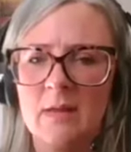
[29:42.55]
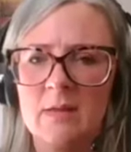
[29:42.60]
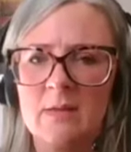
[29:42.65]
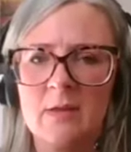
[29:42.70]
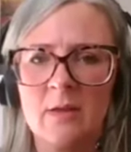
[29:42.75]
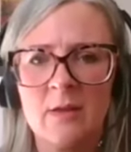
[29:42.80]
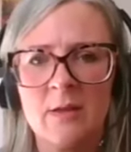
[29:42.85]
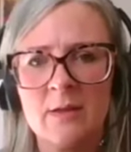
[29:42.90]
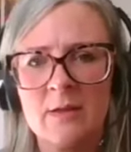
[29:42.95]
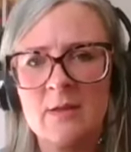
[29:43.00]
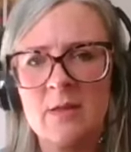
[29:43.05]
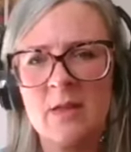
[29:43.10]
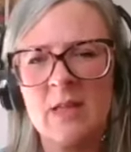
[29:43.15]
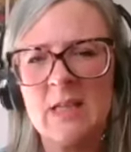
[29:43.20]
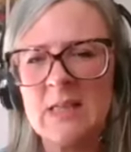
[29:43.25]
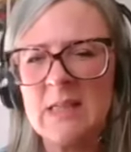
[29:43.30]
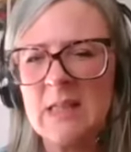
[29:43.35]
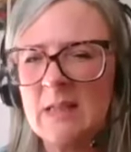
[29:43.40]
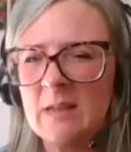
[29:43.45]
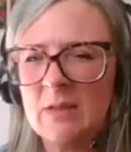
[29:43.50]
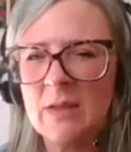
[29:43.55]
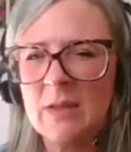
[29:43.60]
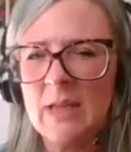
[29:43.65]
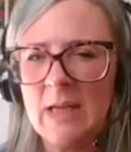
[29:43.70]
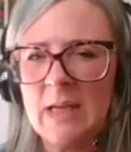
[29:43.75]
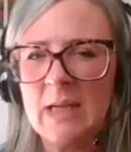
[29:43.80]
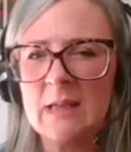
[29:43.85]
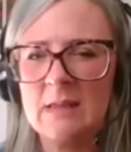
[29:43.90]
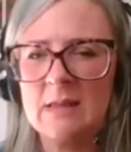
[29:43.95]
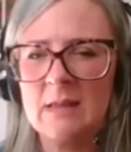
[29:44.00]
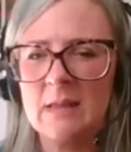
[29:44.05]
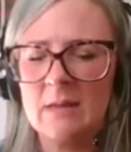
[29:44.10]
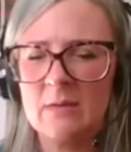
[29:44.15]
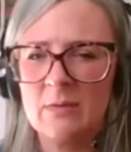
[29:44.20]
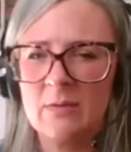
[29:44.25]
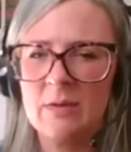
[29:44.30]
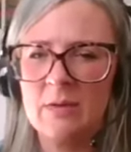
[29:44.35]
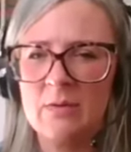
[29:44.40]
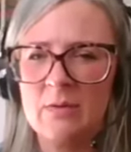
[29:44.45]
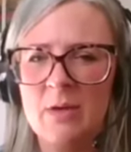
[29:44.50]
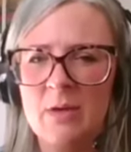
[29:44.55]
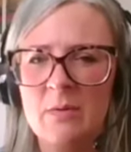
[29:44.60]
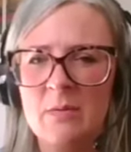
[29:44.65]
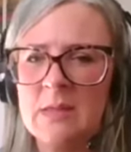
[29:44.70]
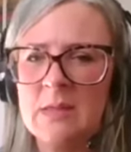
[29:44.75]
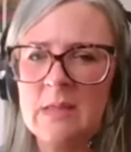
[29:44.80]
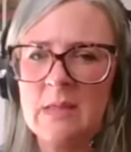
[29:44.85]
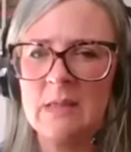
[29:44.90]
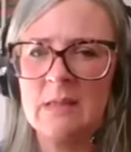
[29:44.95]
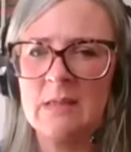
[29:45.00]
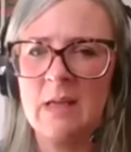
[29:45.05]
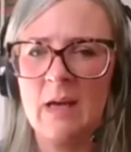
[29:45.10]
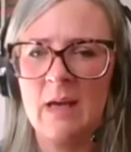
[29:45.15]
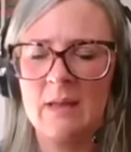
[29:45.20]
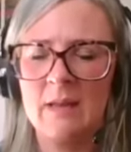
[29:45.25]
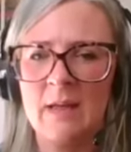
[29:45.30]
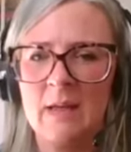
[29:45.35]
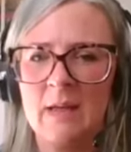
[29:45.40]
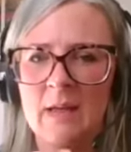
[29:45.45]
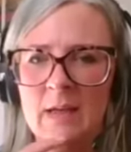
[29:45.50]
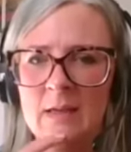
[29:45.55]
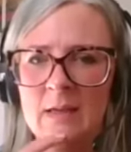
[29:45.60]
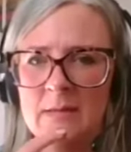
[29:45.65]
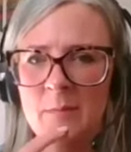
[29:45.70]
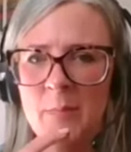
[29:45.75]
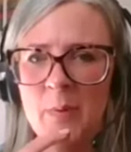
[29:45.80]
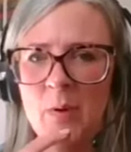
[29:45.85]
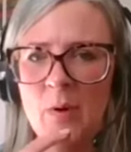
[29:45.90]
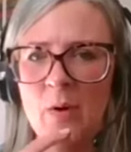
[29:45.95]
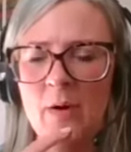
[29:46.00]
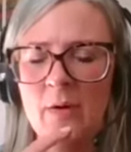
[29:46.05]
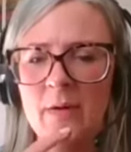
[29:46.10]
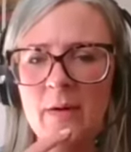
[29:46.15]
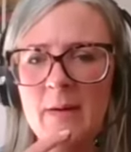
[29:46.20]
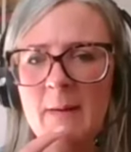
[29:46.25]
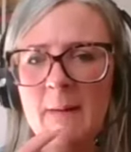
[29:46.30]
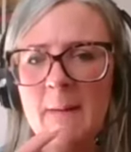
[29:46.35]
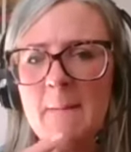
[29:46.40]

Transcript: So there's little things, little nuances that I think is important.